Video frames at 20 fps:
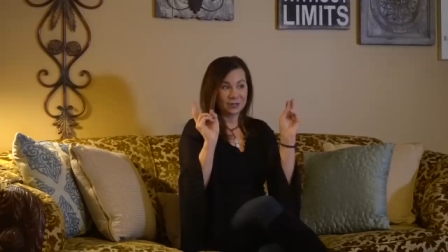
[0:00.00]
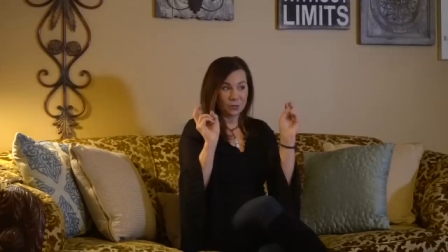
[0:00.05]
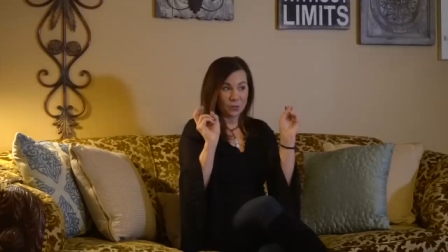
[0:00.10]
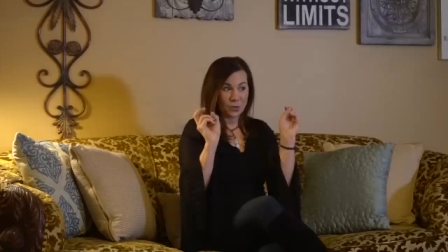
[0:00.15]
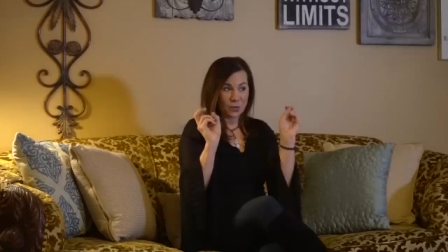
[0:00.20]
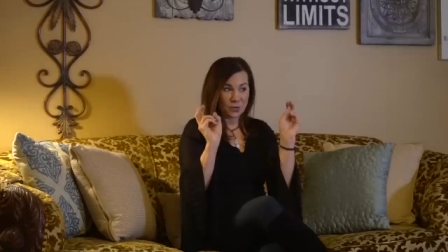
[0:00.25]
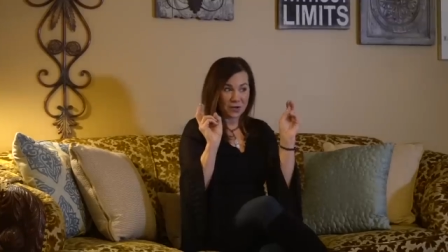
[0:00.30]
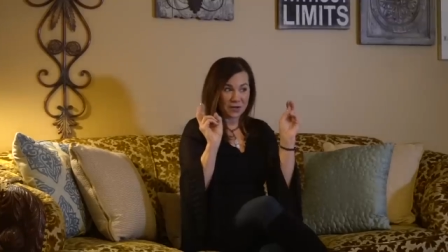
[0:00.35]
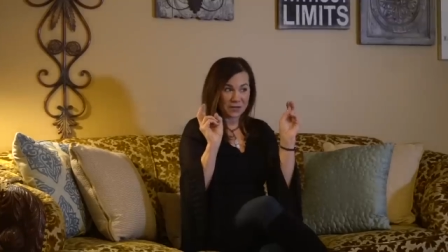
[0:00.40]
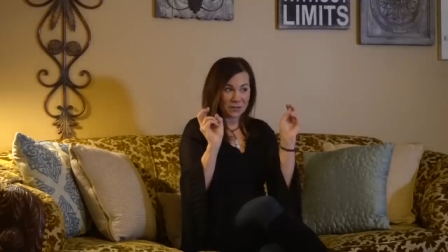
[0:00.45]

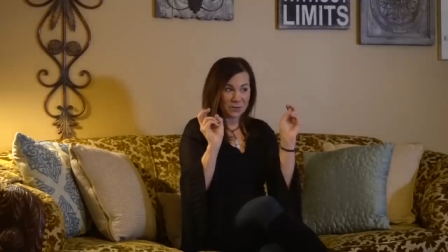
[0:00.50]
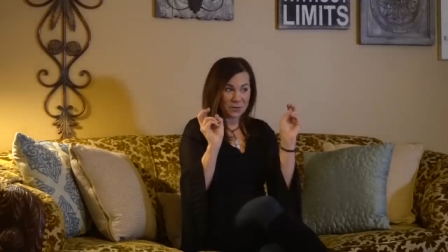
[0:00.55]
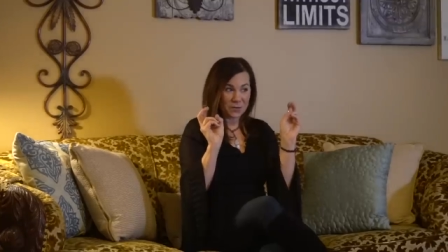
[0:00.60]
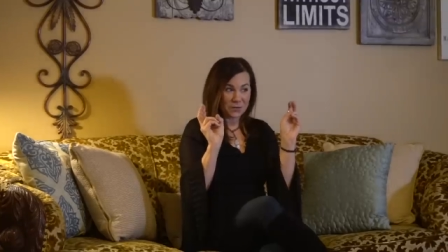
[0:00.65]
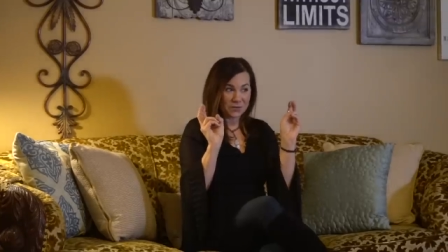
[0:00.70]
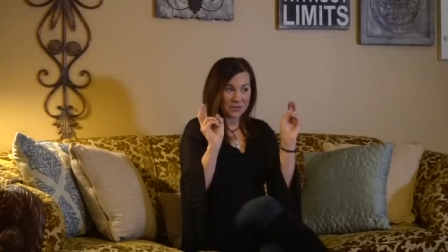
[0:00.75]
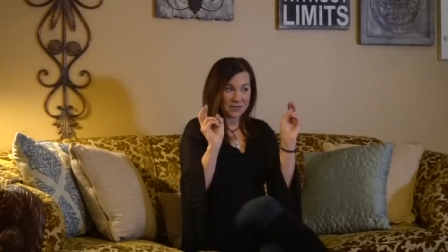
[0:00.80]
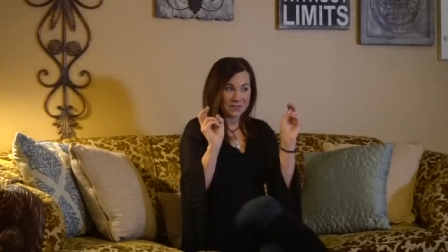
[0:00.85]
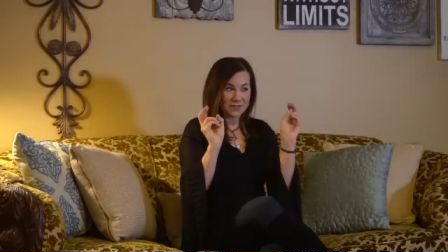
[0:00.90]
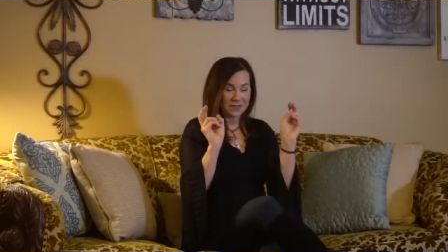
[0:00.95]
quote
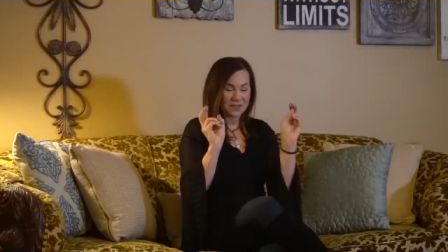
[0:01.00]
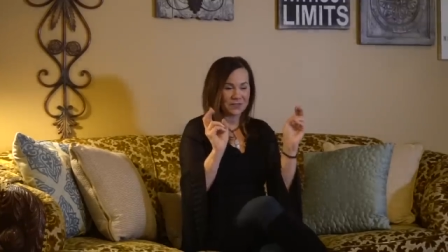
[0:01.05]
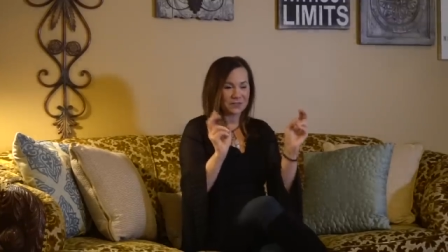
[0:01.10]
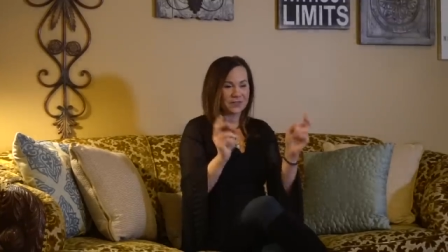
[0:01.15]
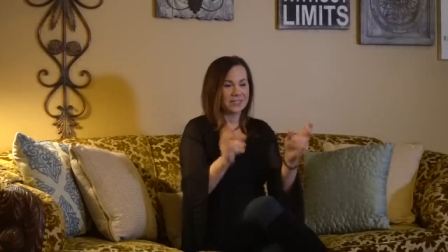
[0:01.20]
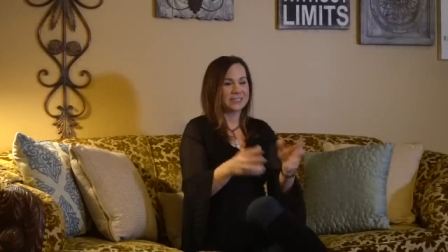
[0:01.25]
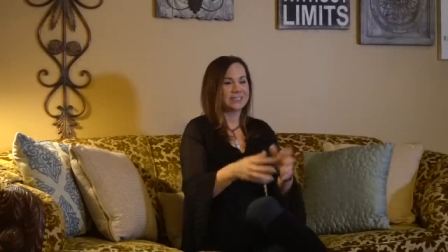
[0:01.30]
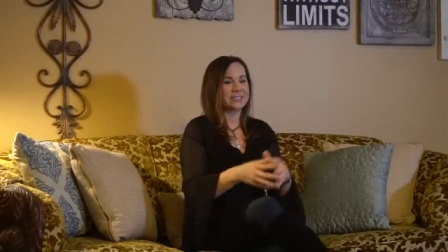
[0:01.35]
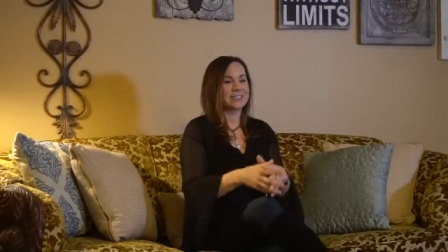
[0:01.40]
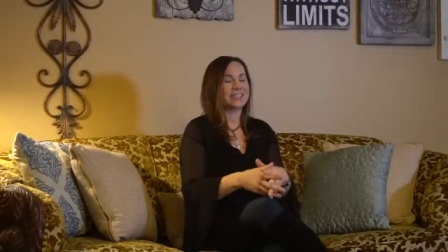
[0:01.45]
unquote, in the
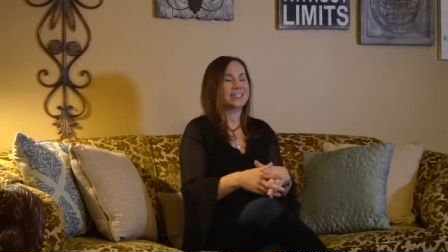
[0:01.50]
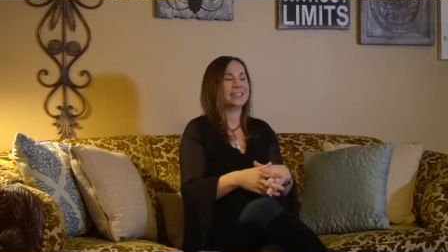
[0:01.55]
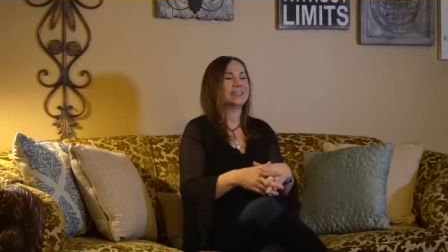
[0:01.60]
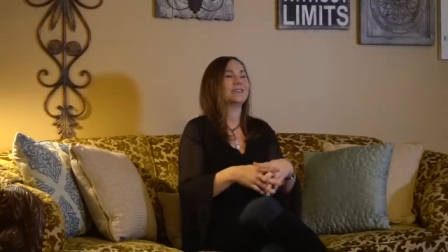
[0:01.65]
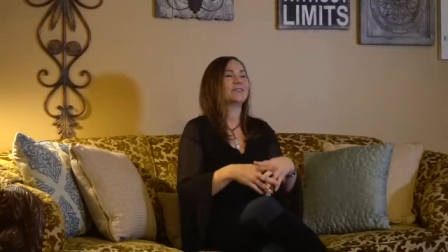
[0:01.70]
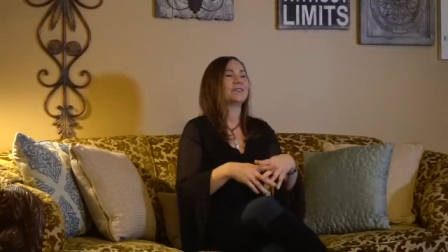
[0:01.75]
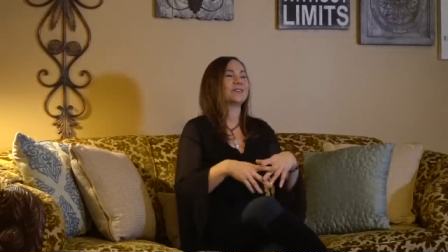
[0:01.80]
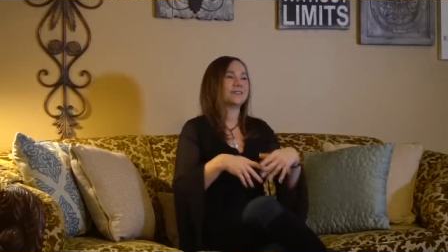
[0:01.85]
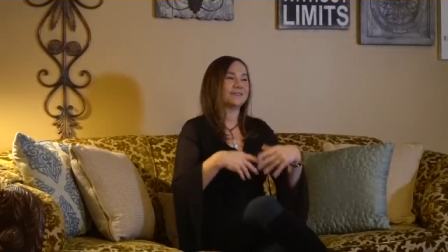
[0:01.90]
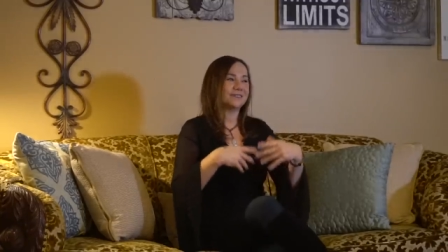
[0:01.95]
three D,
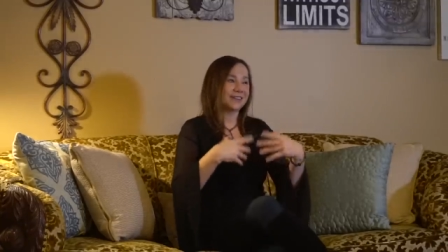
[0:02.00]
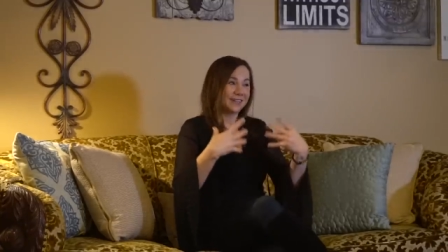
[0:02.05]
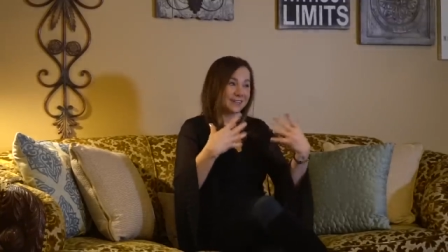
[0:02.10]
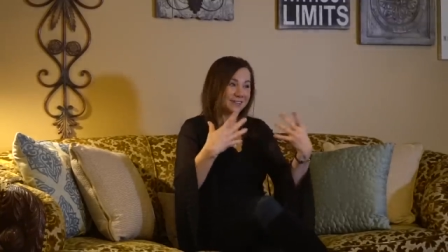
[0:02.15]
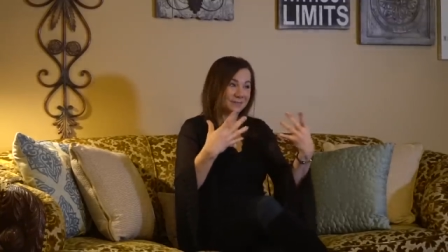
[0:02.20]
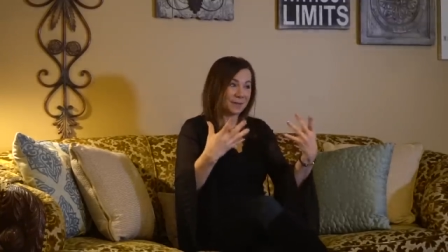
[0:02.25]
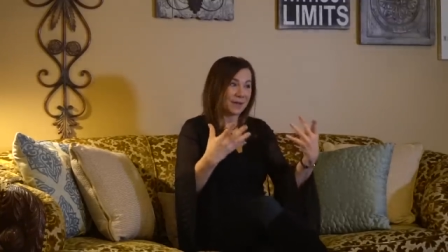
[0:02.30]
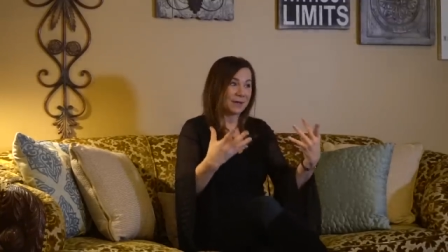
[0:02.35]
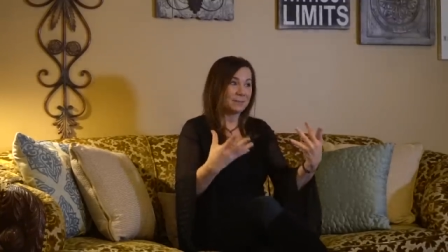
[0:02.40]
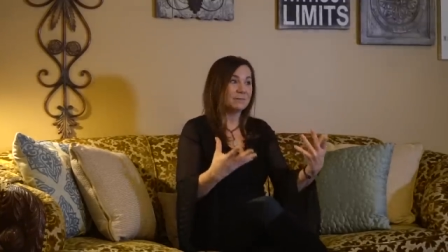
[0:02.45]
or
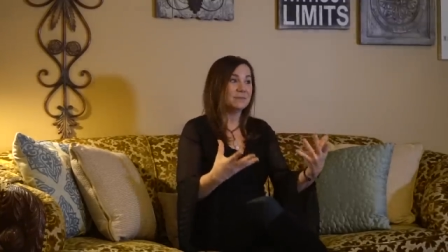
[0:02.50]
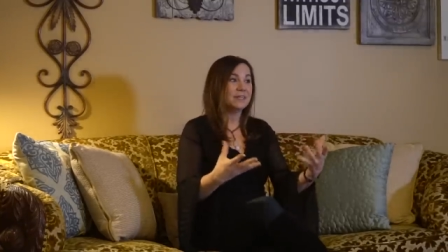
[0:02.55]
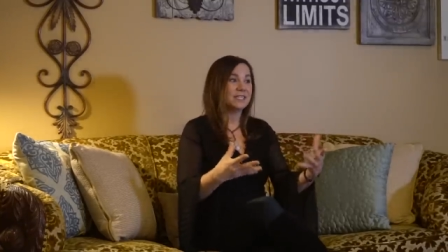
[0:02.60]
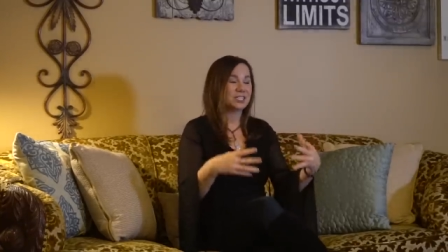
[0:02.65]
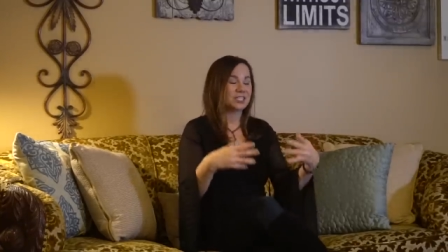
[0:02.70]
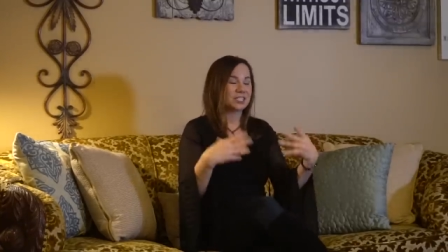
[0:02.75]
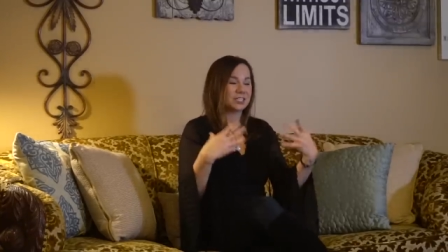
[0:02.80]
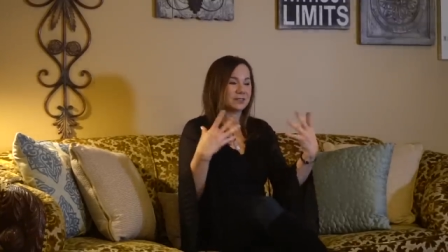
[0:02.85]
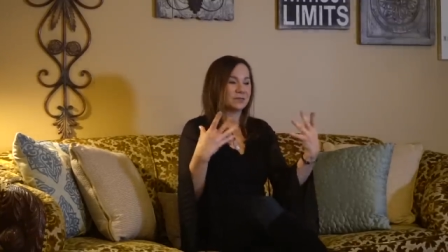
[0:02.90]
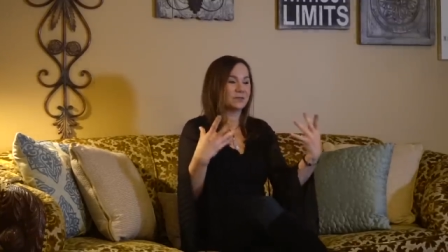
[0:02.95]
right, my
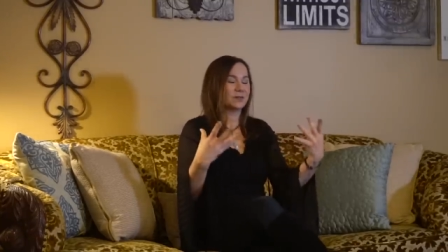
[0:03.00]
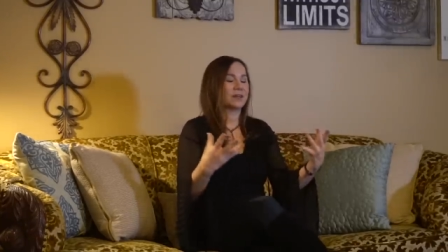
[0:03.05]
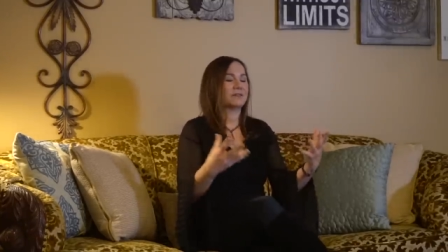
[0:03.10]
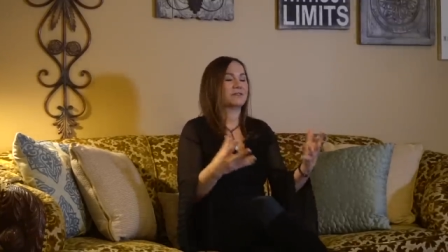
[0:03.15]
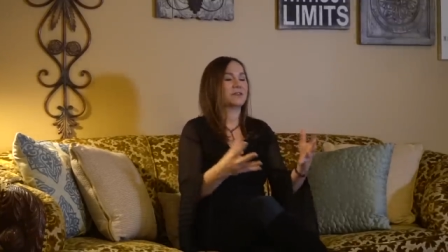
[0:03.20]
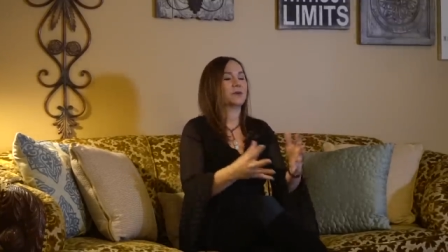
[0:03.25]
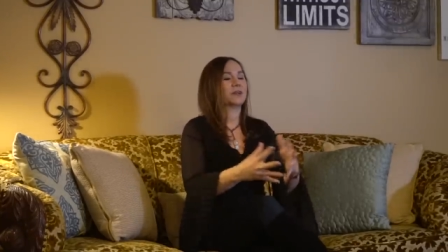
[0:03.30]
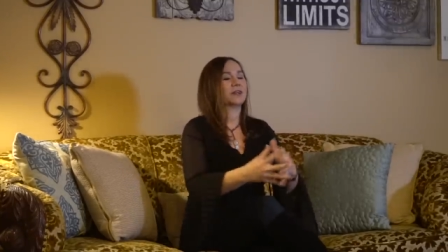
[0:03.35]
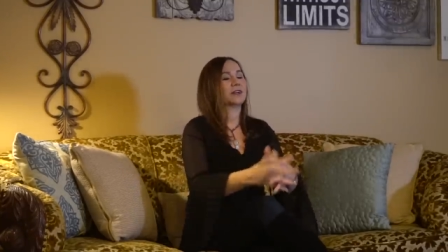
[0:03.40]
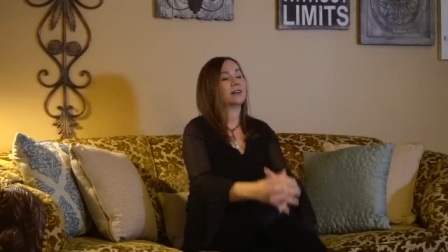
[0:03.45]
mission,
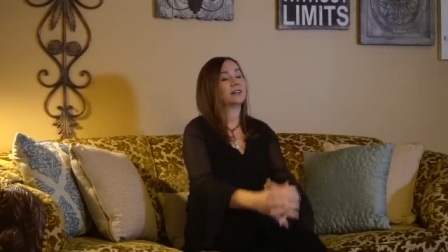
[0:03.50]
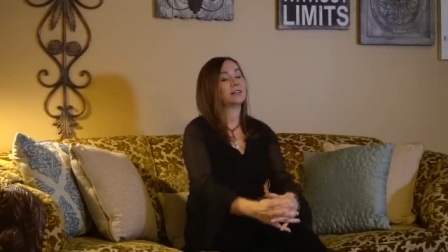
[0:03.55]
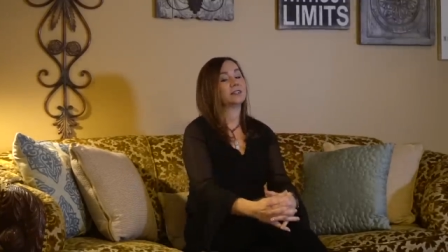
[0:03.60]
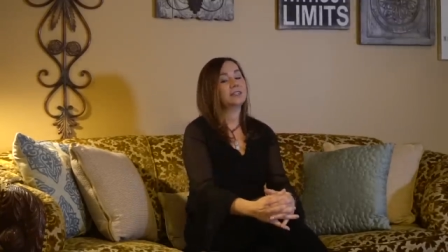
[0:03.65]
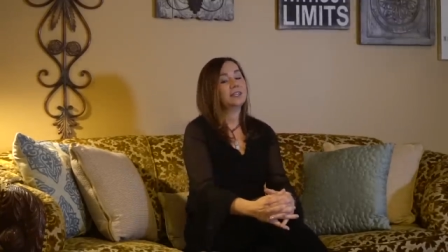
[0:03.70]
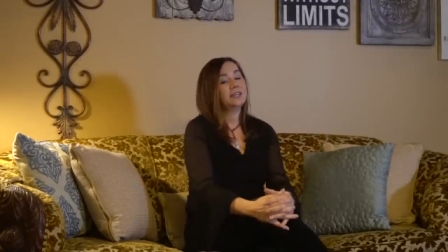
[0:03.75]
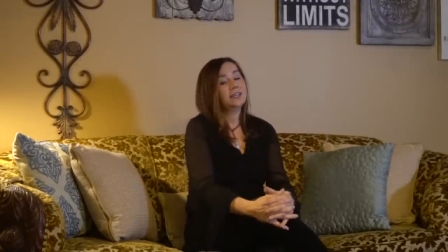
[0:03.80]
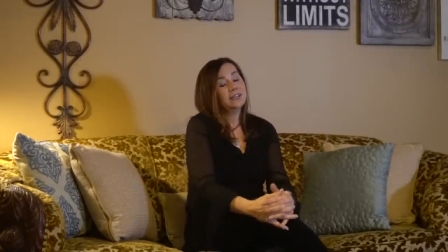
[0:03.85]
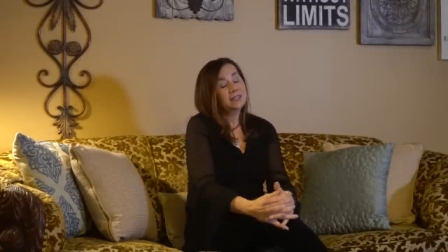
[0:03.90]
whatever you want to call it?